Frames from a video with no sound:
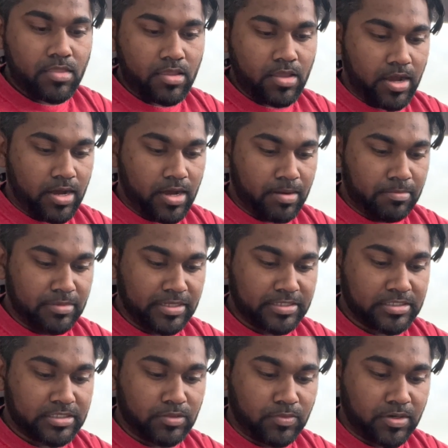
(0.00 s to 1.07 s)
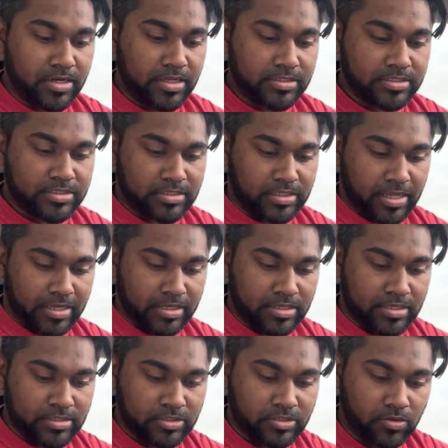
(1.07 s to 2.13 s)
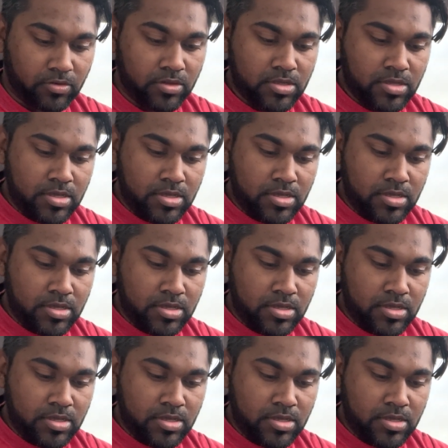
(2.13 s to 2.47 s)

Let's see what it's like. So